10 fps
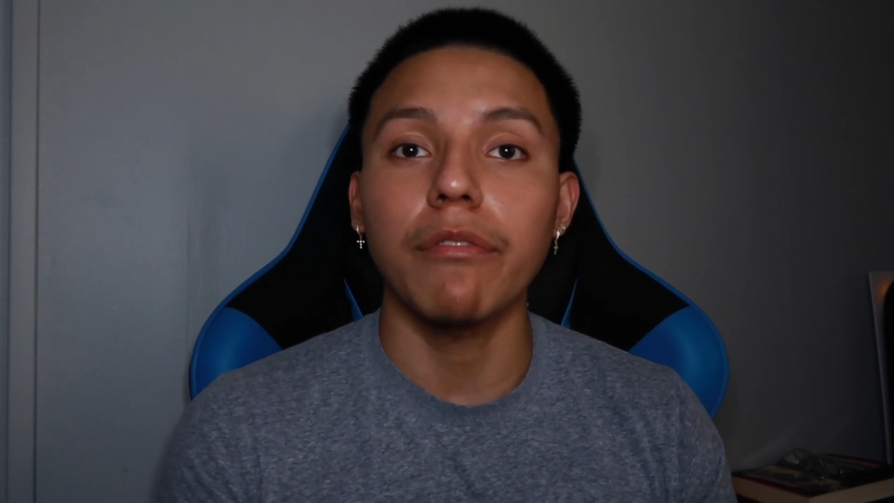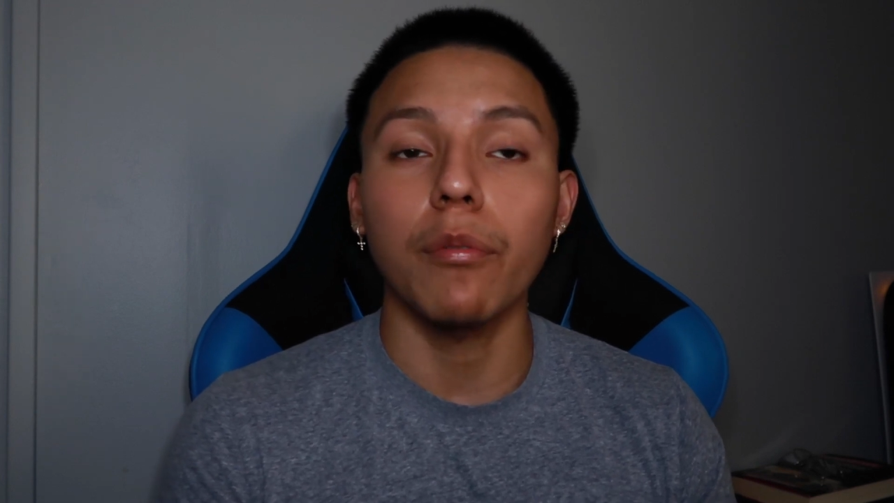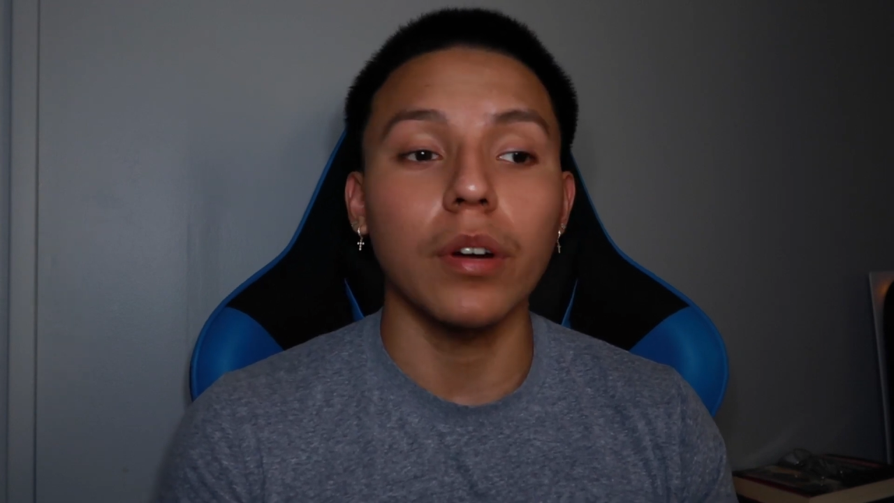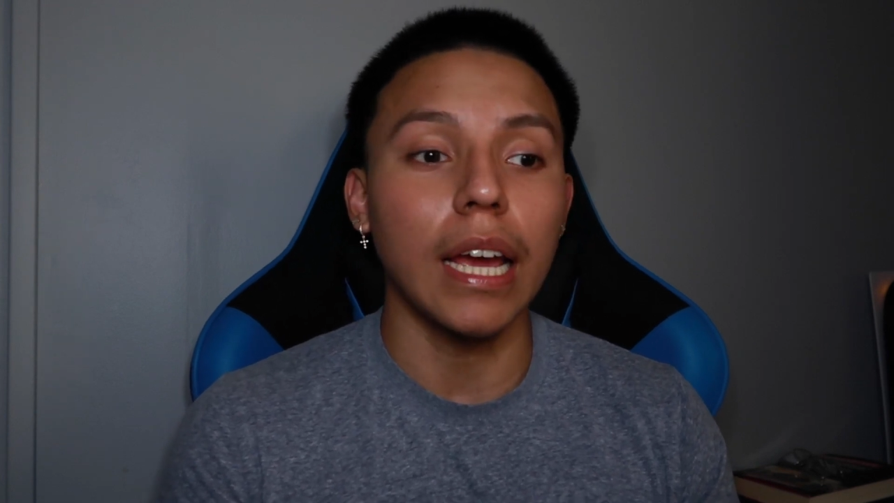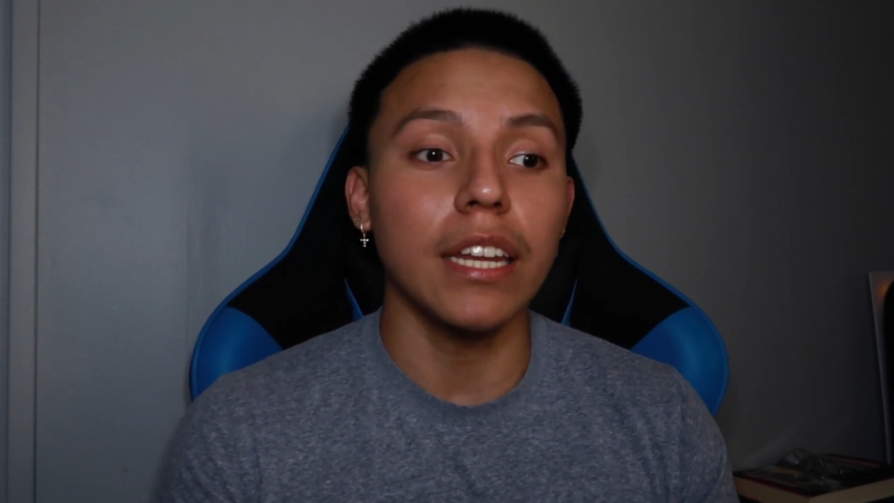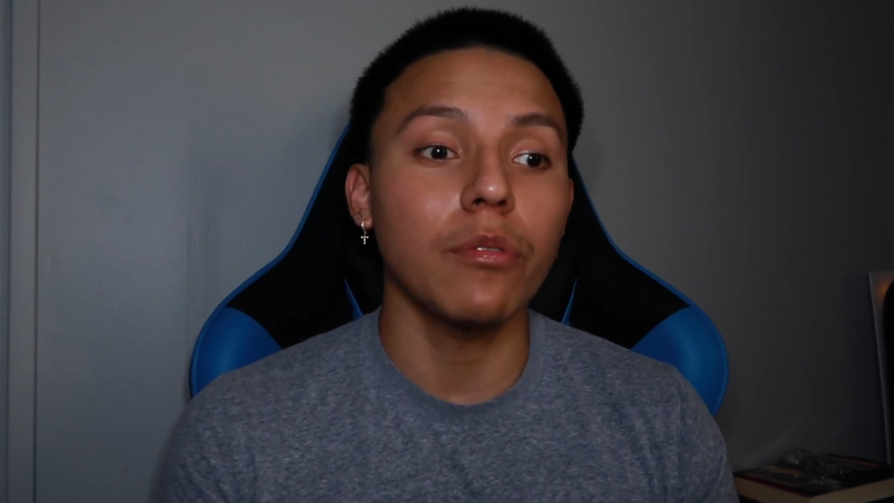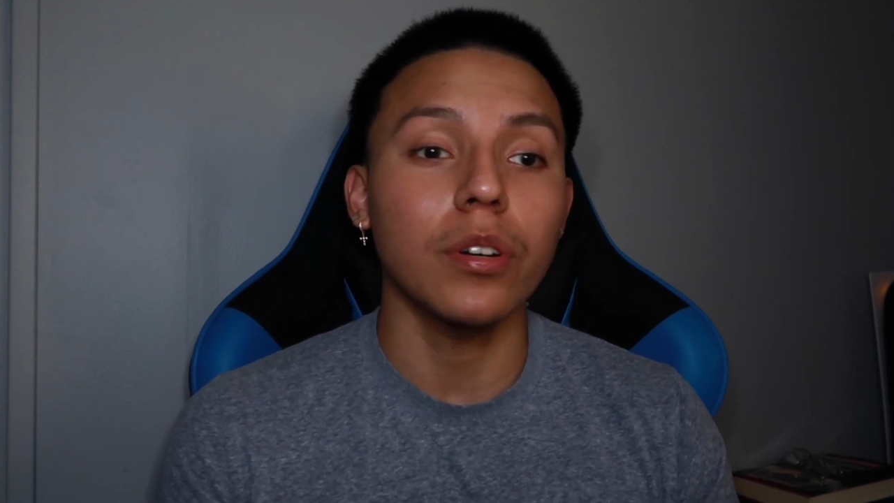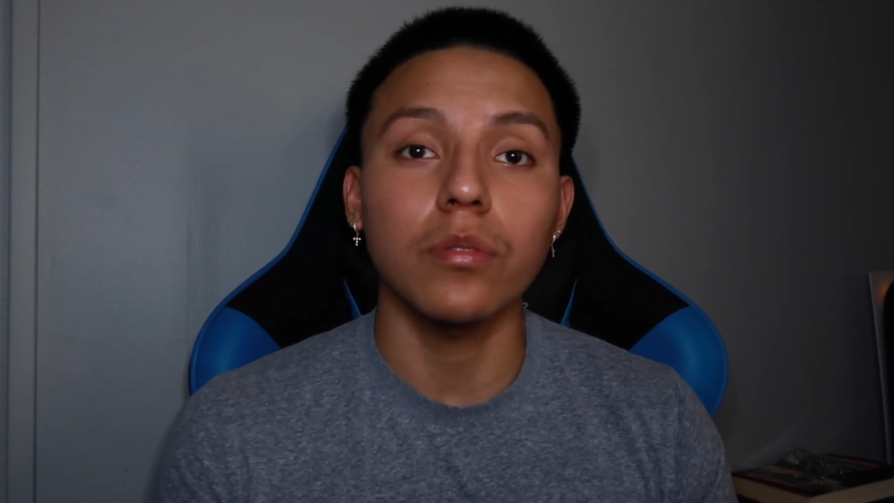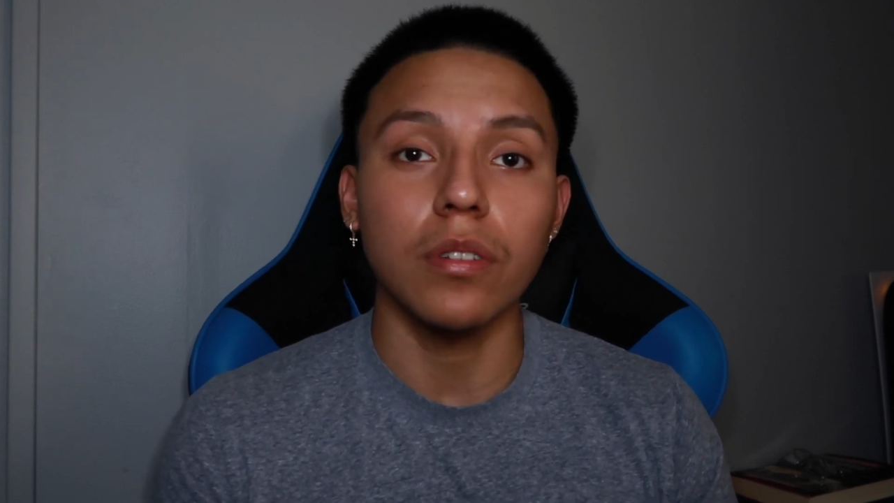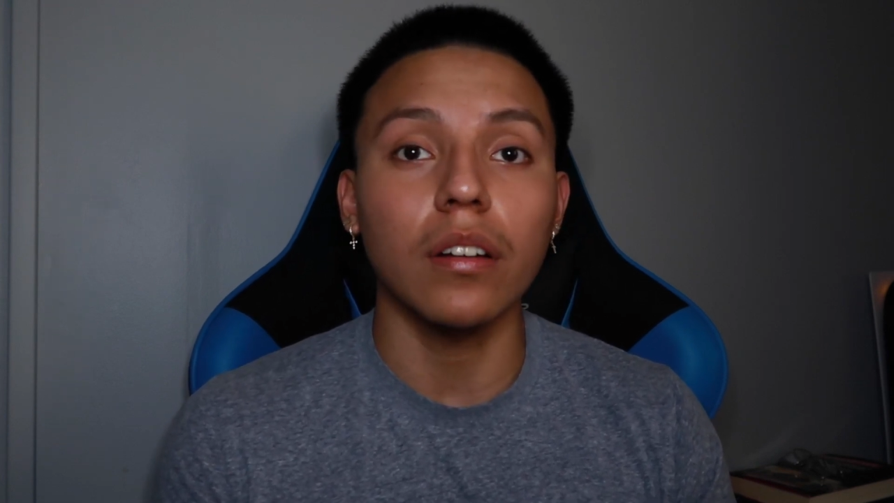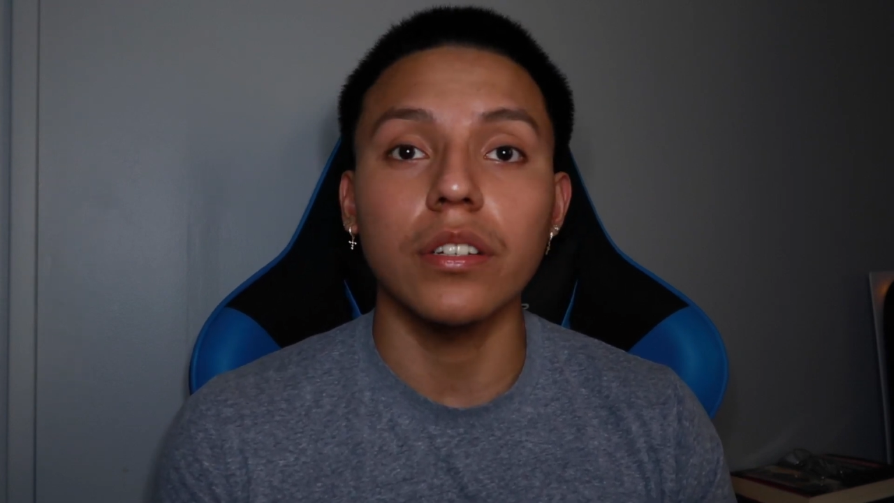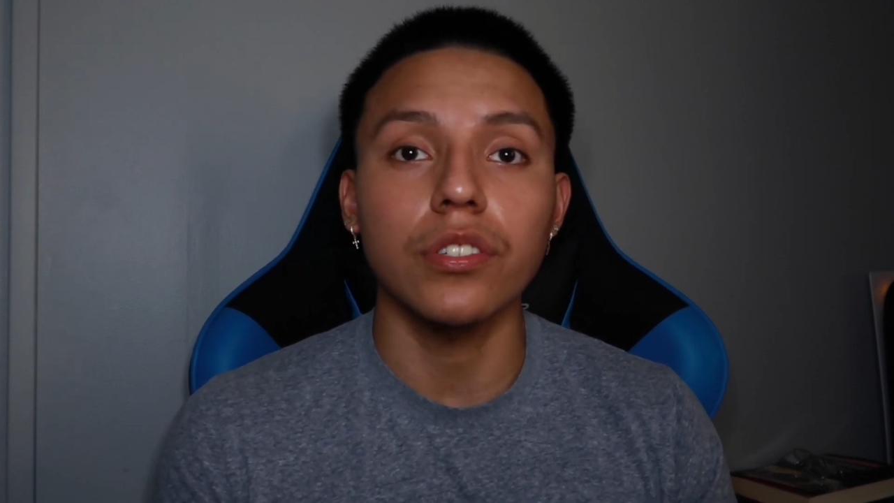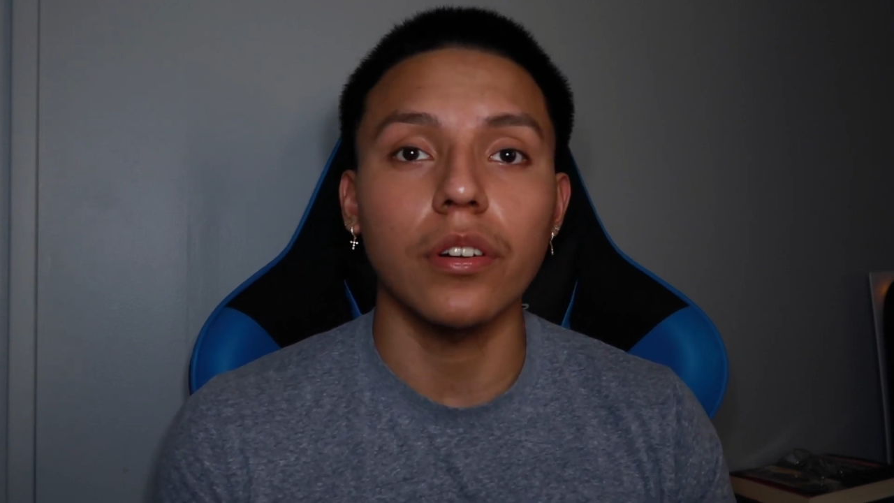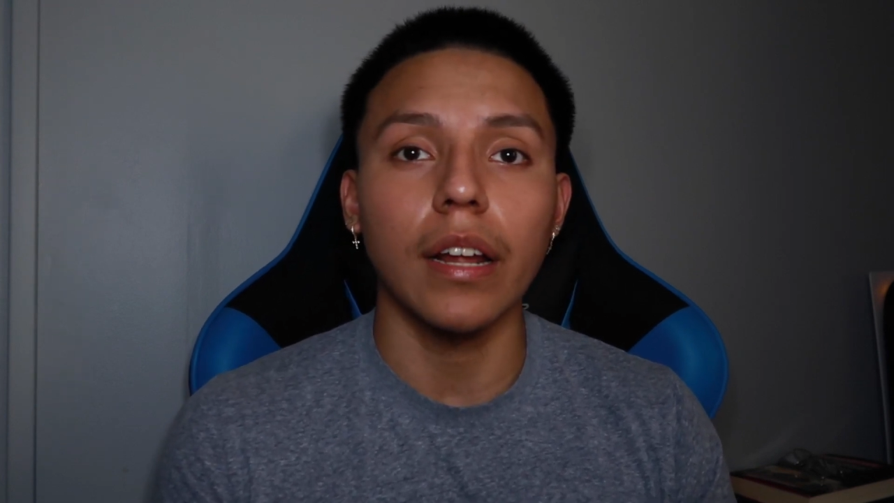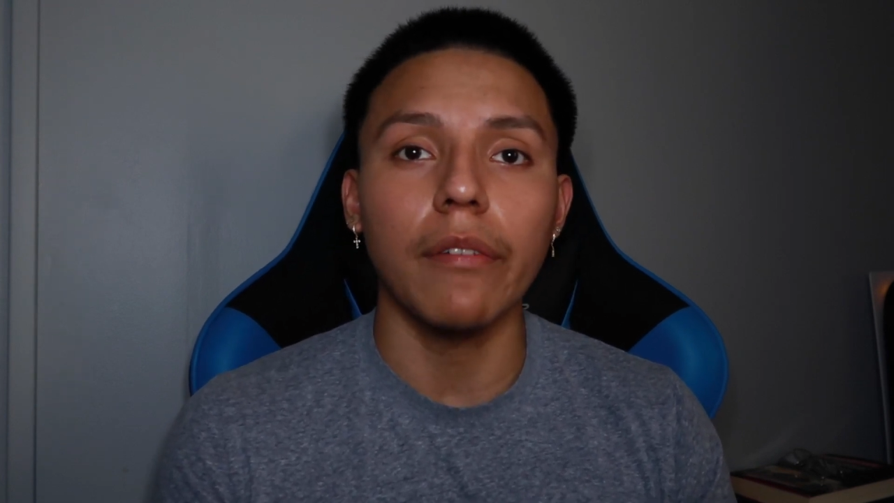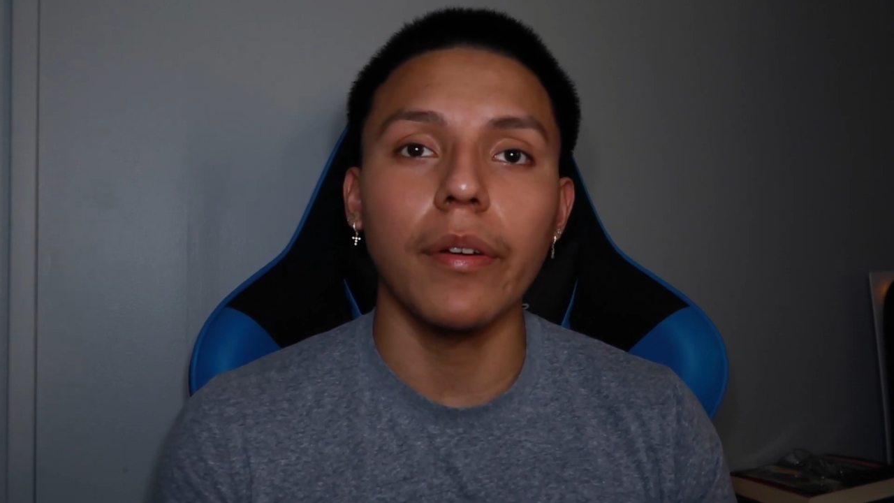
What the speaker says: anyone who's on this journey,